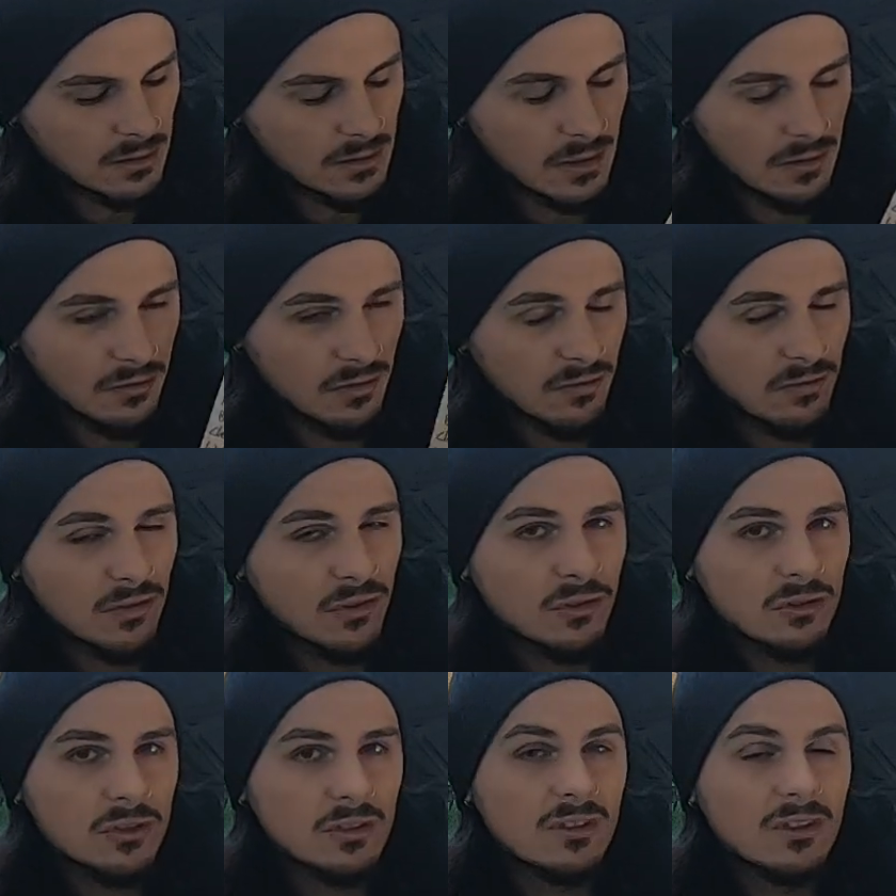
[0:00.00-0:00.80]
If it
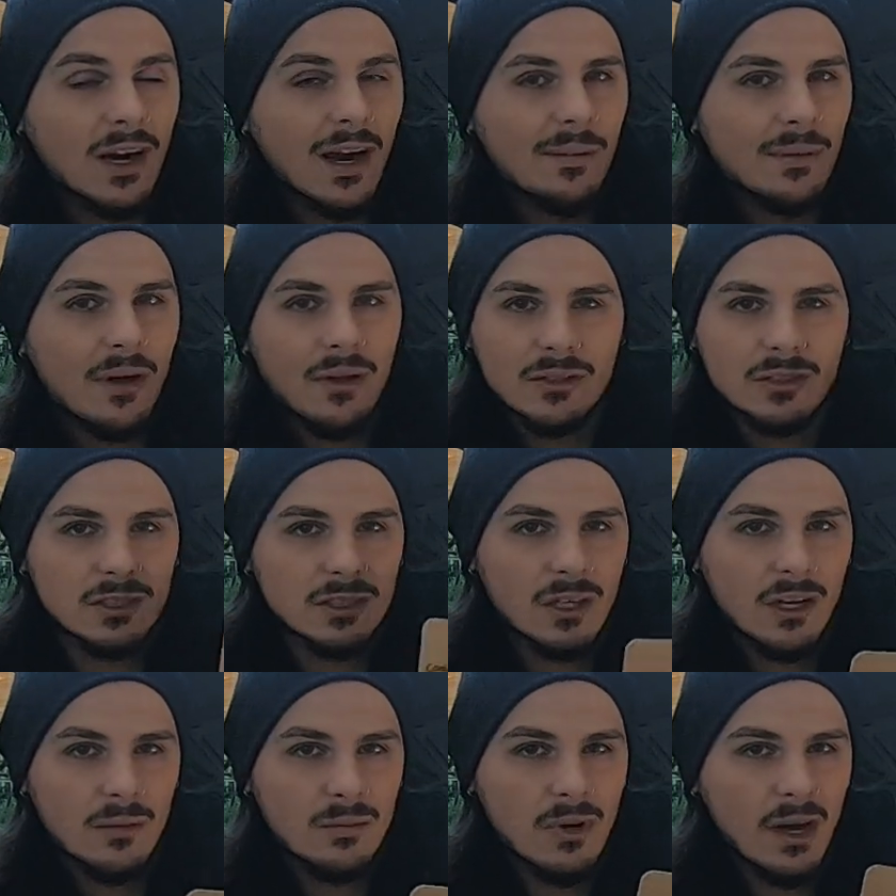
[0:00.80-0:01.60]
feels crap, I'll
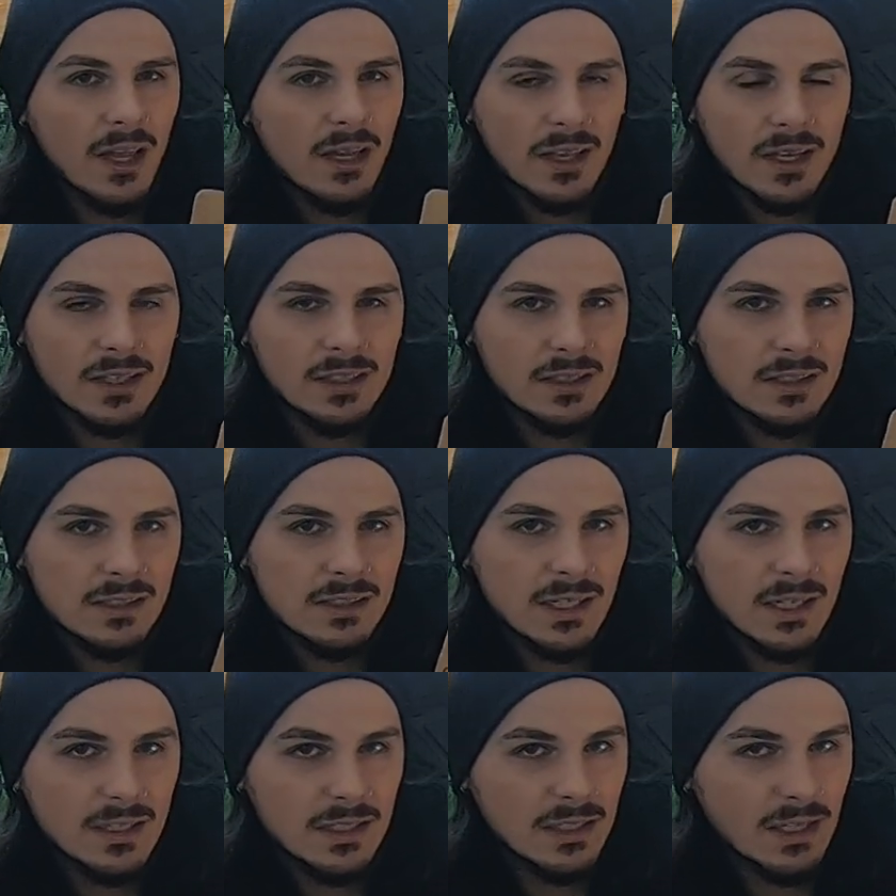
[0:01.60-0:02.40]
just go buy like an
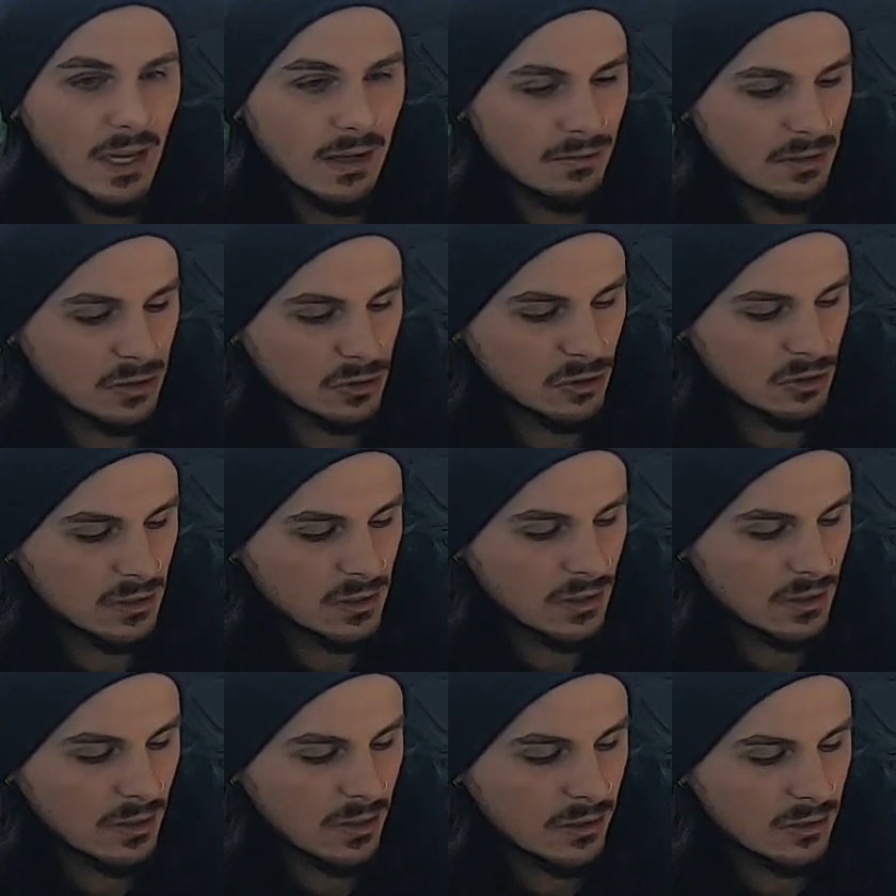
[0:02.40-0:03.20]
Exceedi heavy
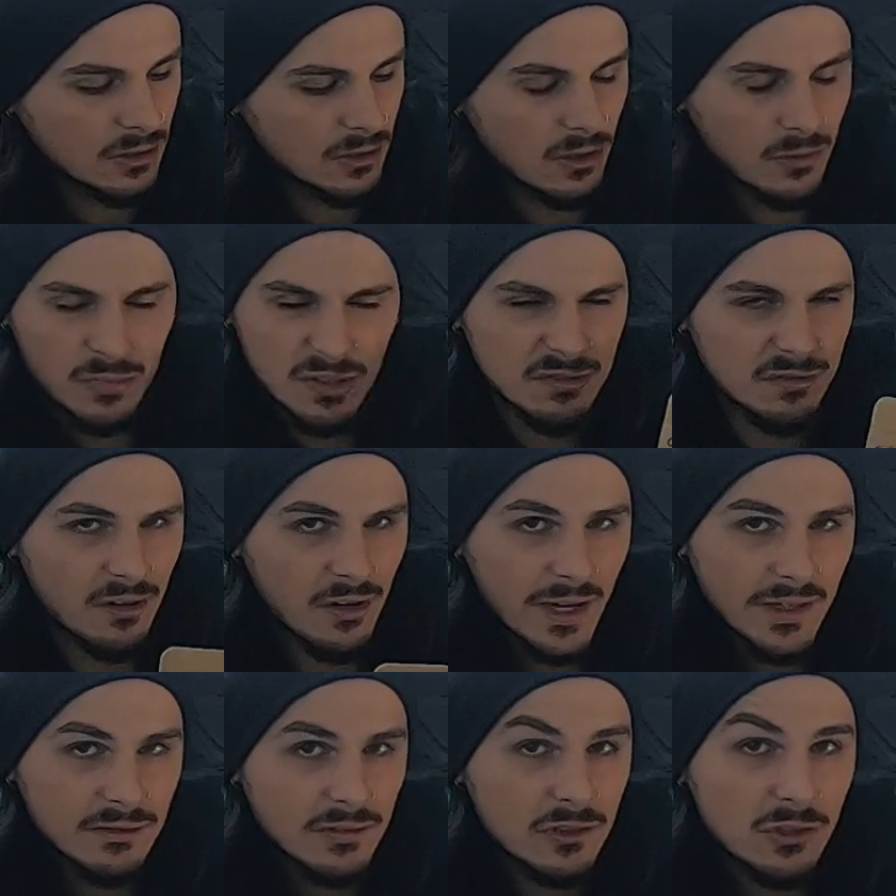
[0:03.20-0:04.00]
duty clutch. They'll be
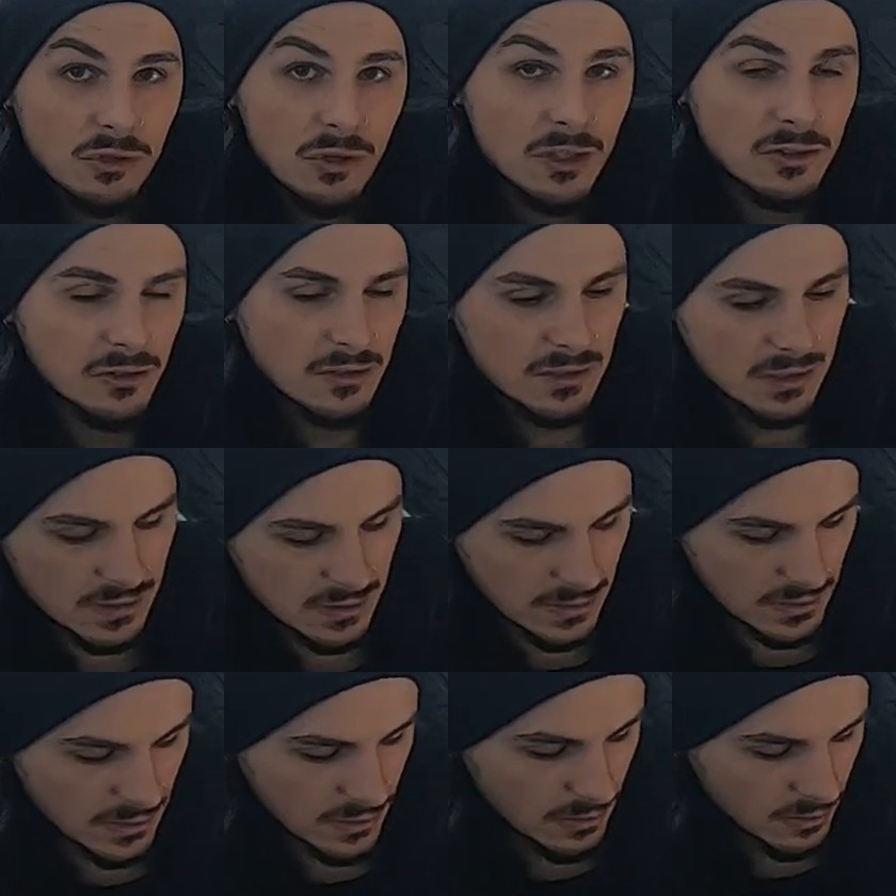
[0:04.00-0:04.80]
fine for
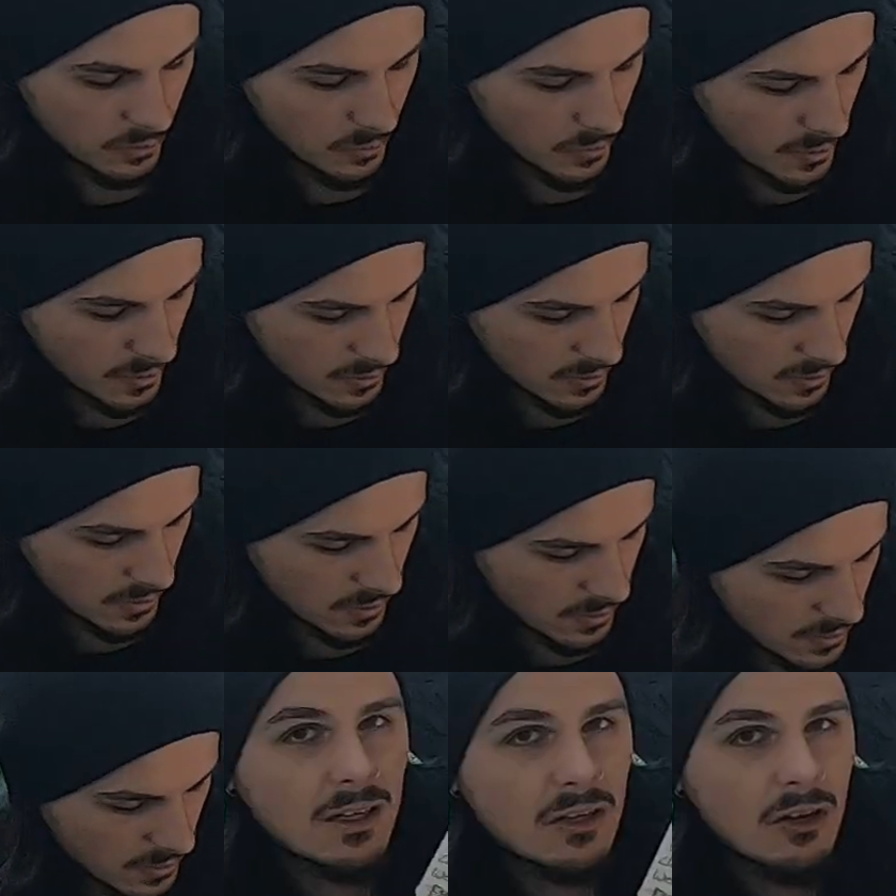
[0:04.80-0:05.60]
260 kilowatts.
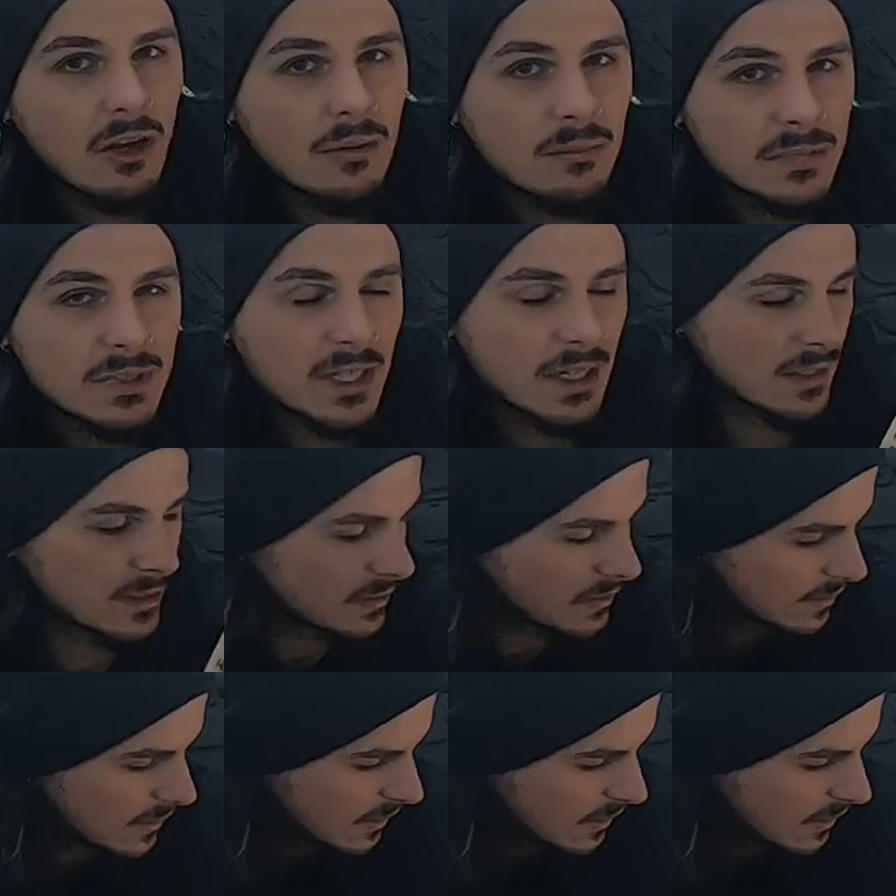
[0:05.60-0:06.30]
It's a comp test.